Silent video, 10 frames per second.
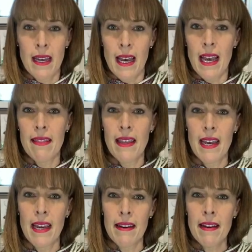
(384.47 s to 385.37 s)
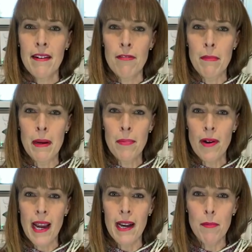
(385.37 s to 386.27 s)
And then
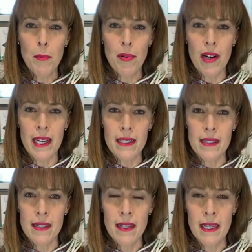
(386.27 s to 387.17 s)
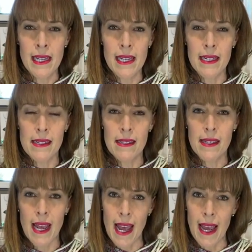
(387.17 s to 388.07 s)
remember, animal print
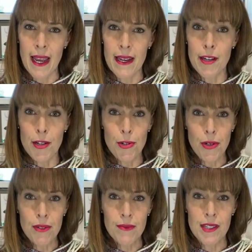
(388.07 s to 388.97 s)
is a neutral.